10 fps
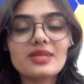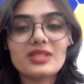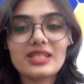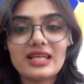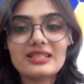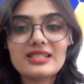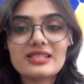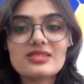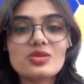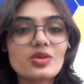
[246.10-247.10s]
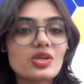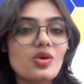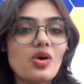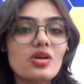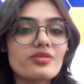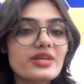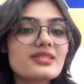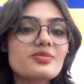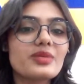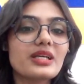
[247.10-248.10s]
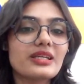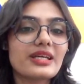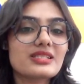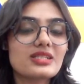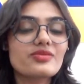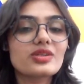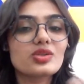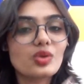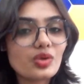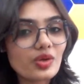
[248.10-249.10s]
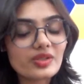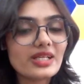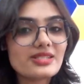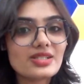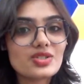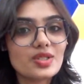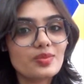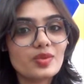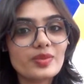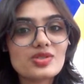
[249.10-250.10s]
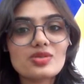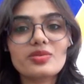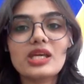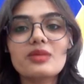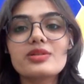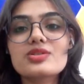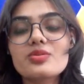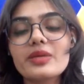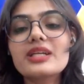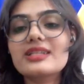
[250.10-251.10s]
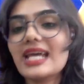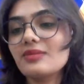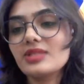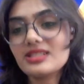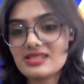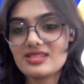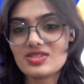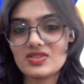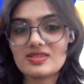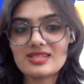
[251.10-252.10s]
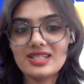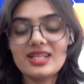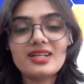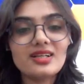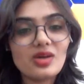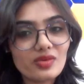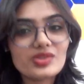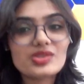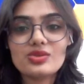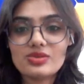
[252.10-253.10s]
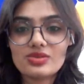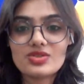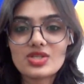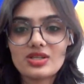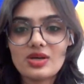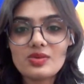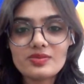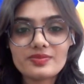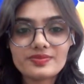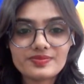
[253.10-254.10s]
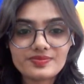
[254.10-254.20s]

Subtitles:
real-time analytics so you can always be connected with your organizational moments to be able to make timely decisions. Over to you, Ritajana.